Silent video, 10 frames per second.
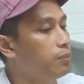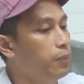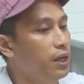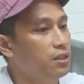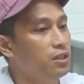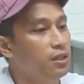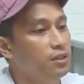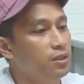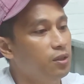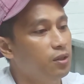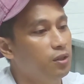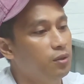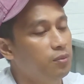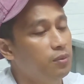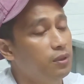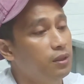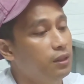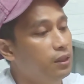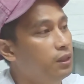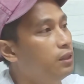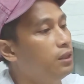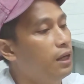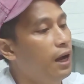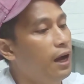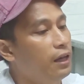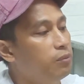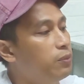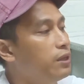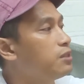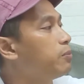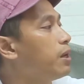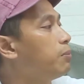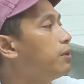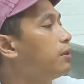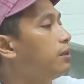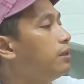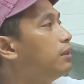pages of hot press paper.